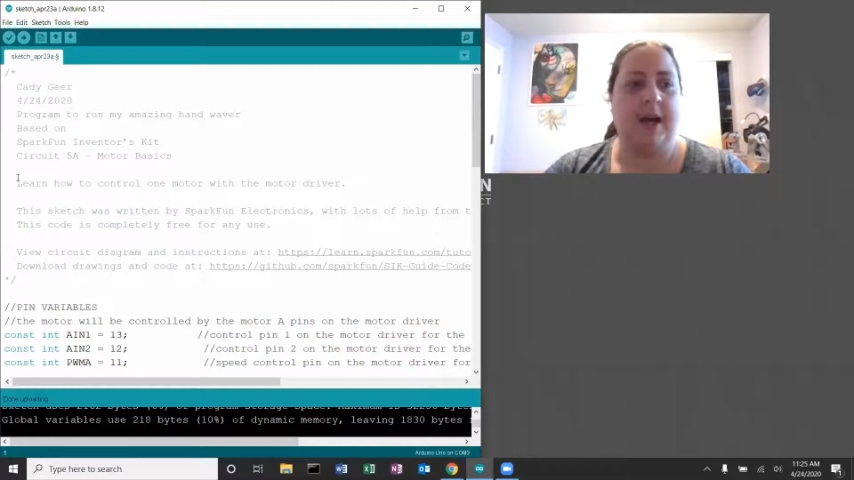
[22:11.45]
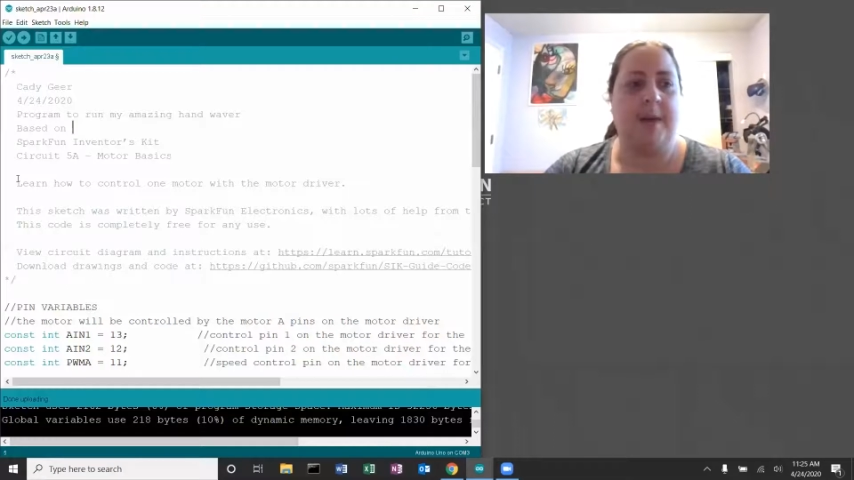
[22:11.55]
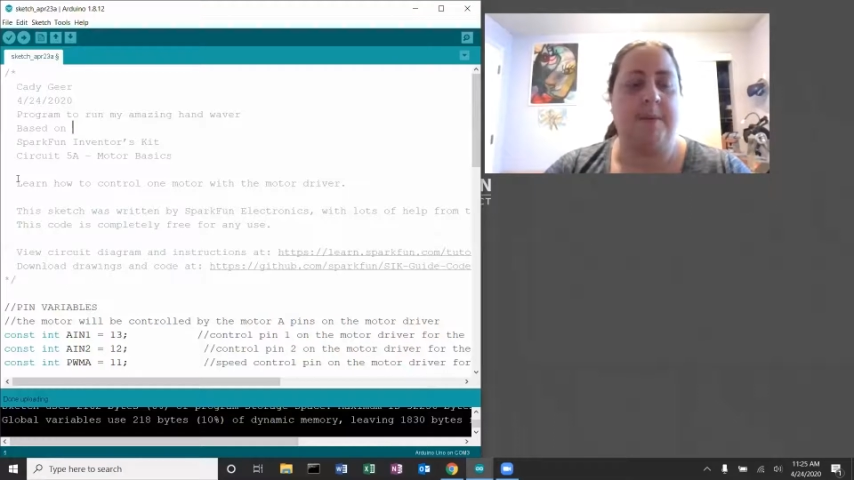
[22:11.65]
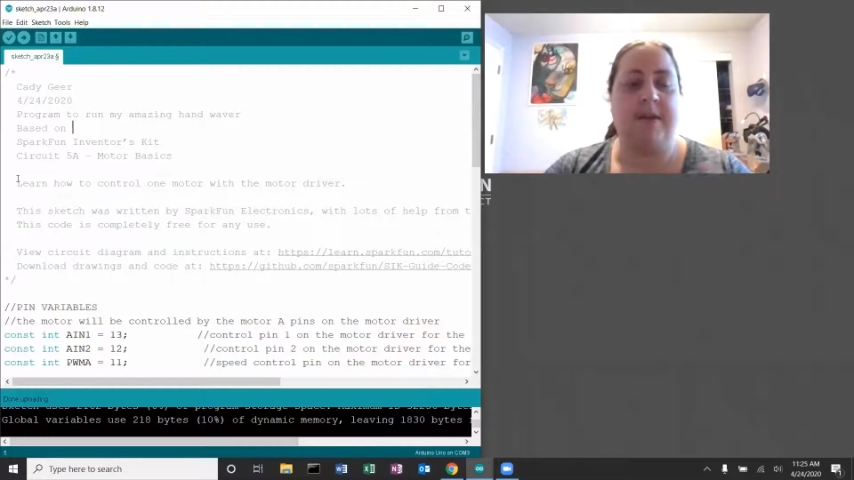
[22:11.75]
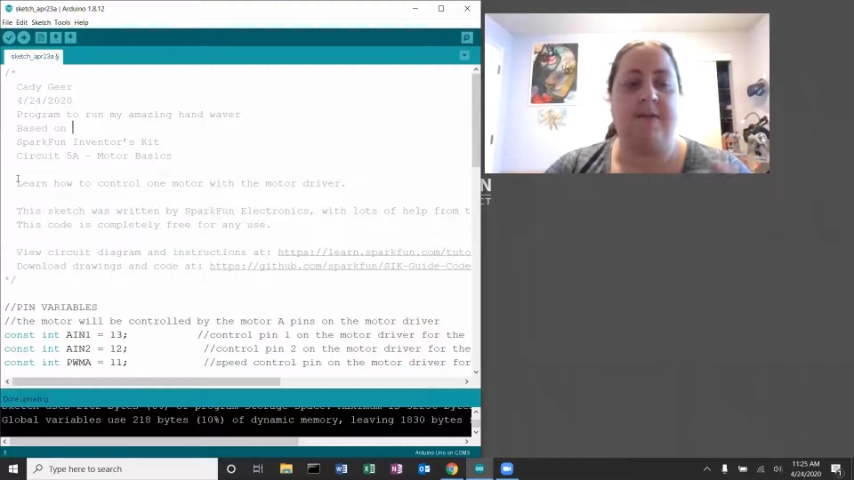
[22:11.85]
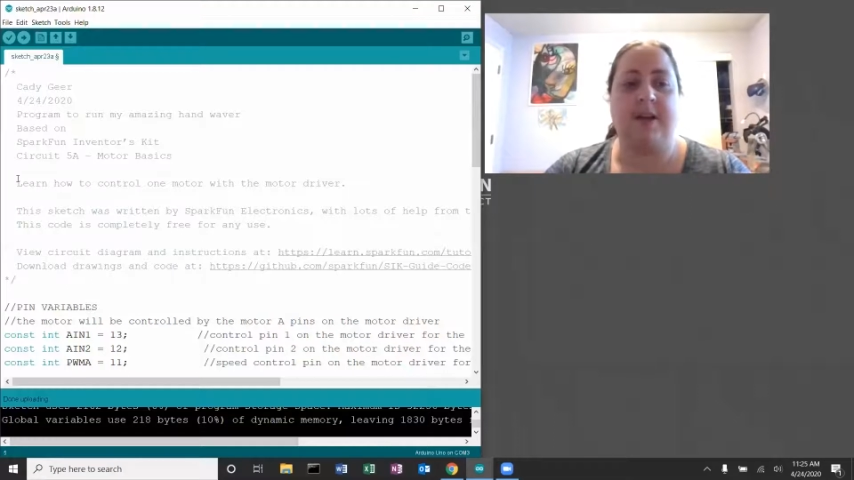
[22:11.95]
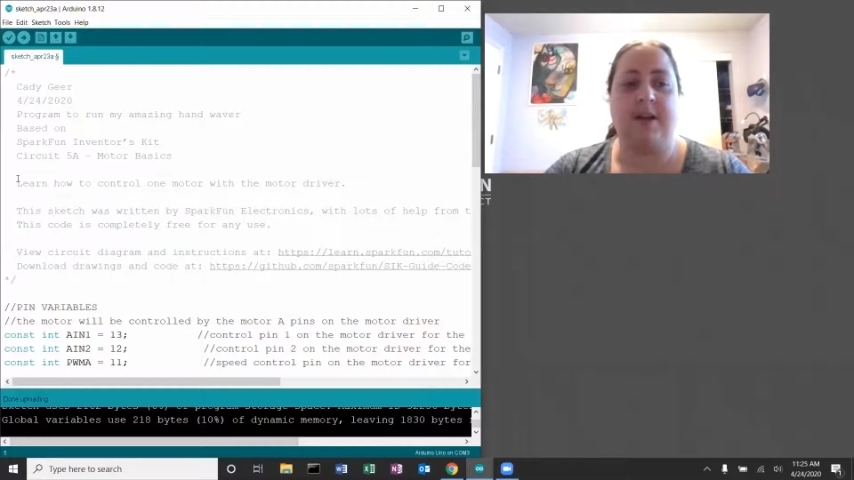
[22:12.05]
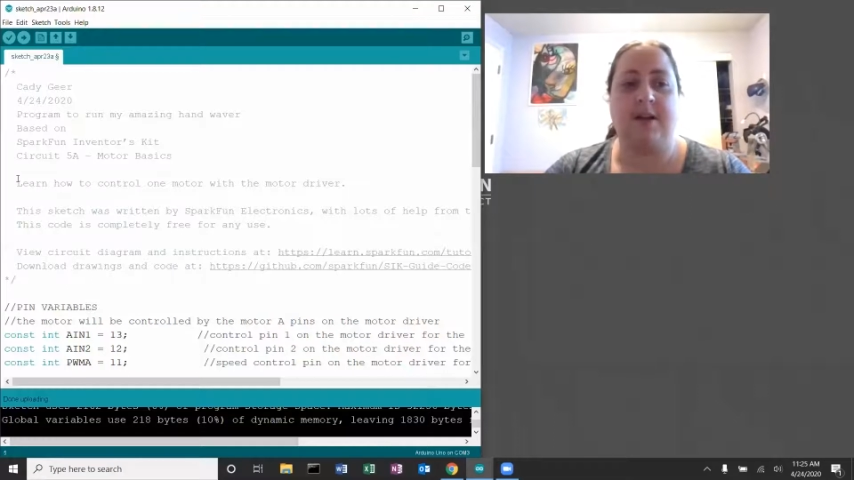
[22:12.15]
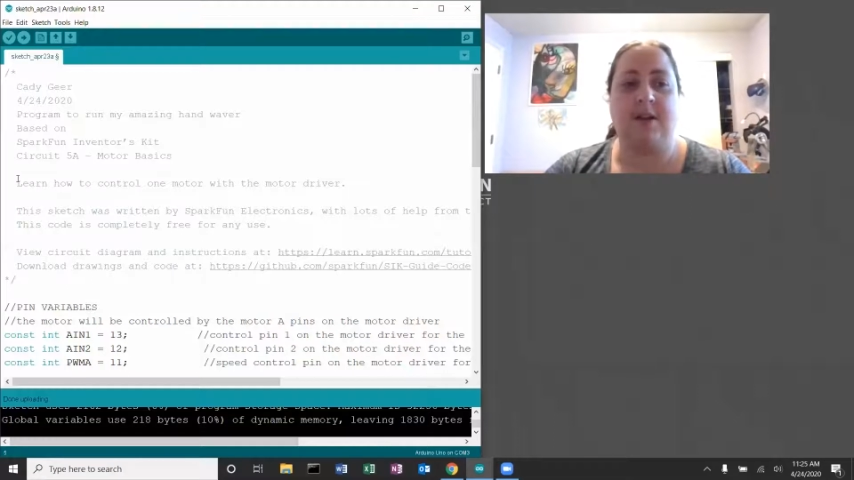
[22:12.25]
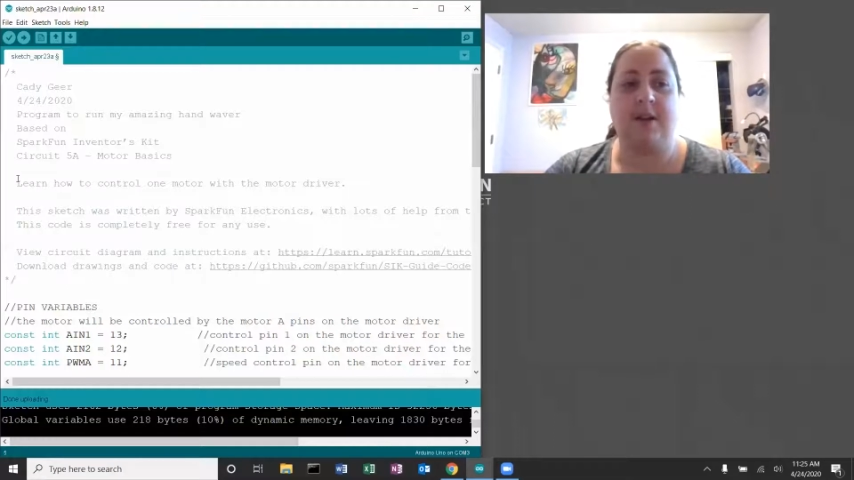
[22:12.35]
I'm even
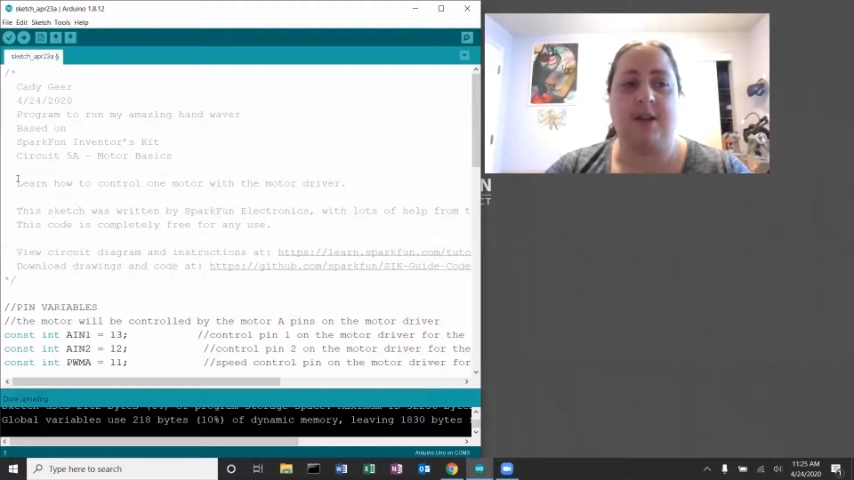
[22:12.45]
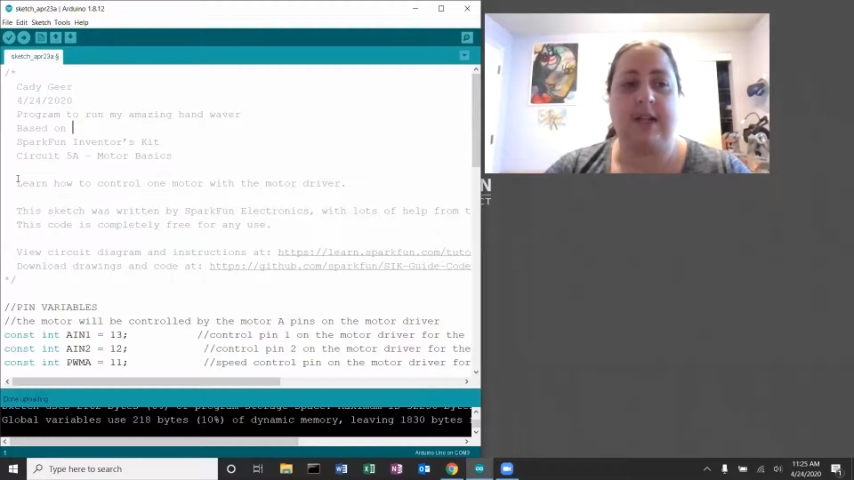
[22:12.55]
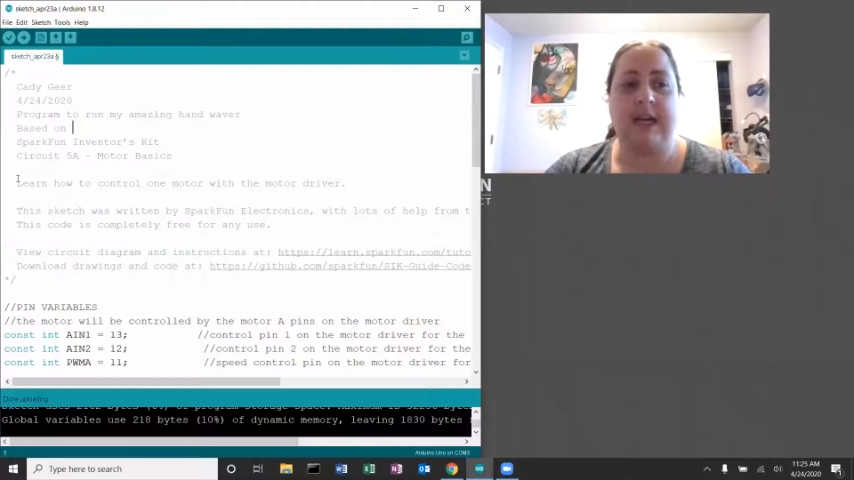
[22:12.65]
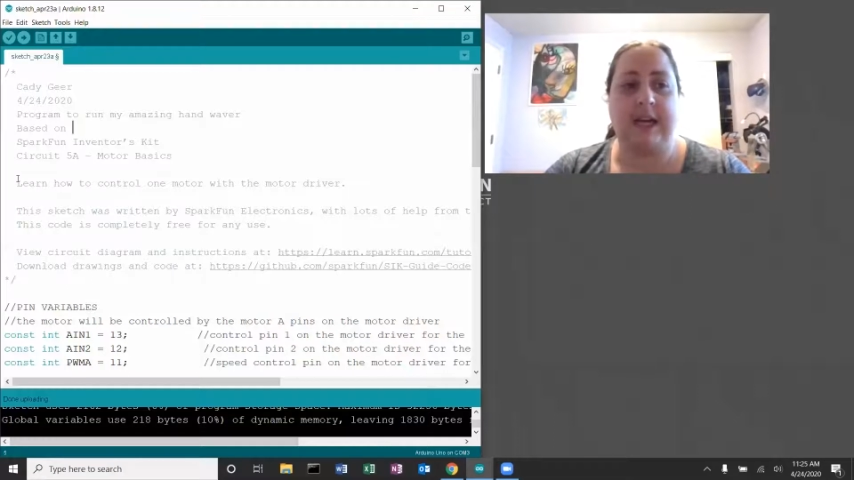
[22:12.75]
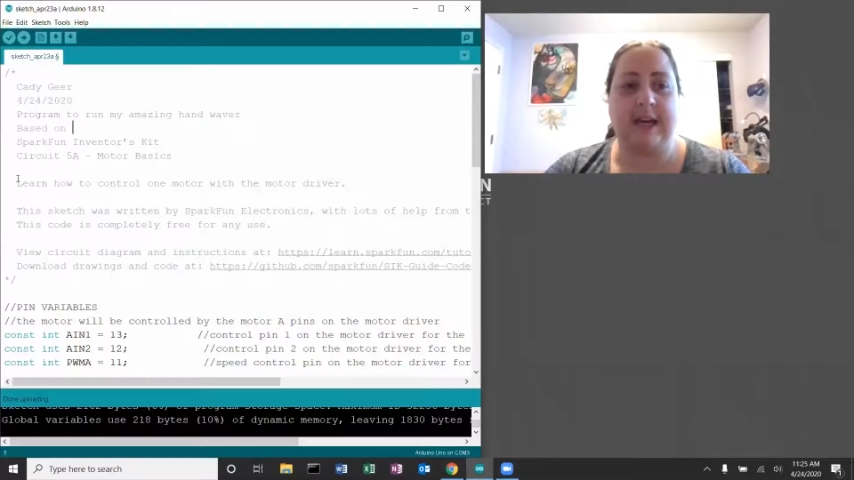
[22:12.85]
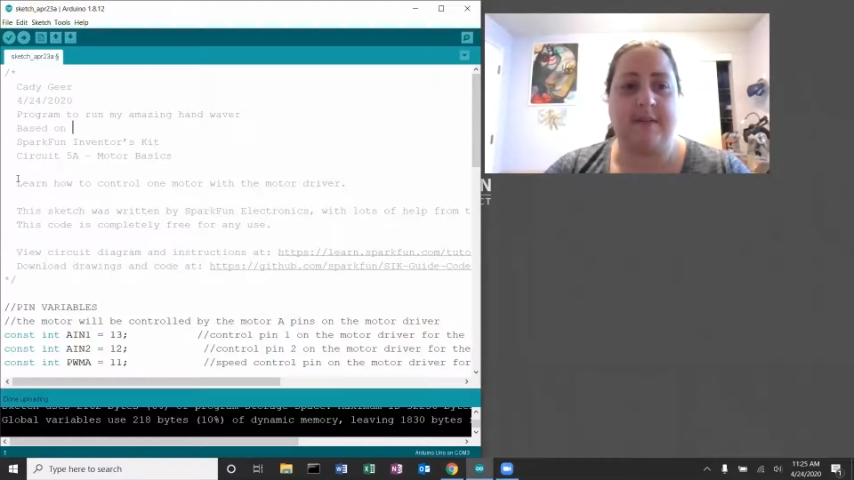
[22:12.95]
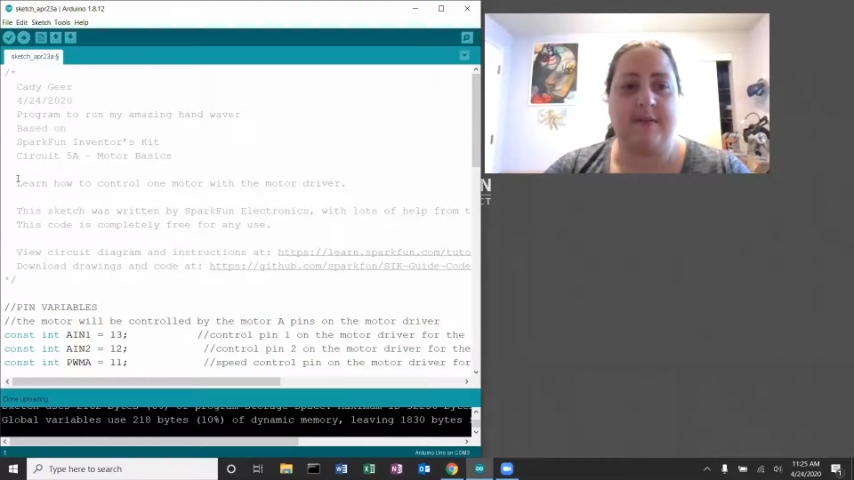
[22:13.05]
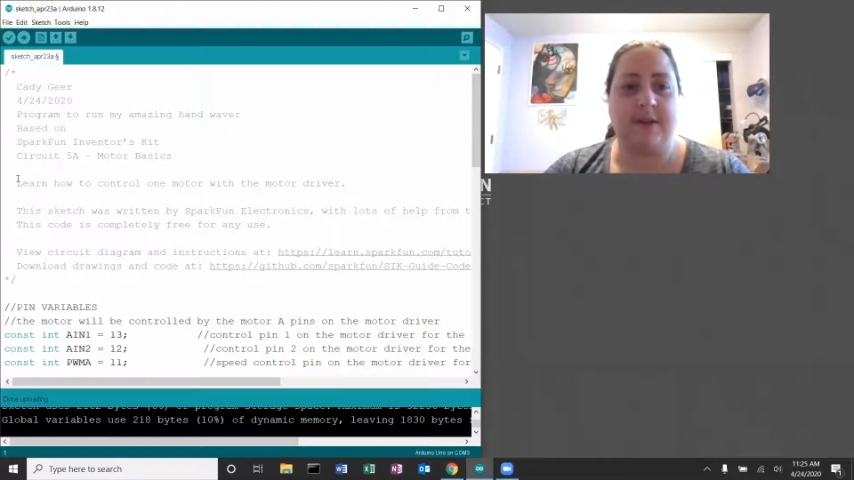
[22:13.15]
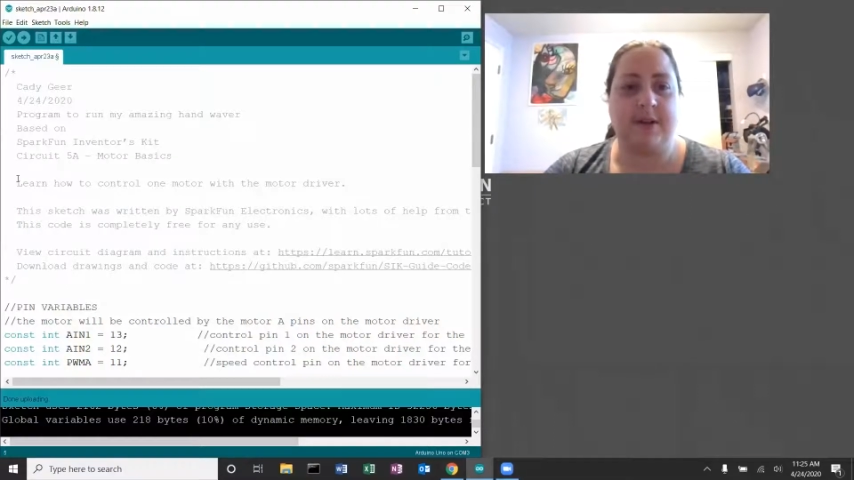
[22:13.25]
gonna leave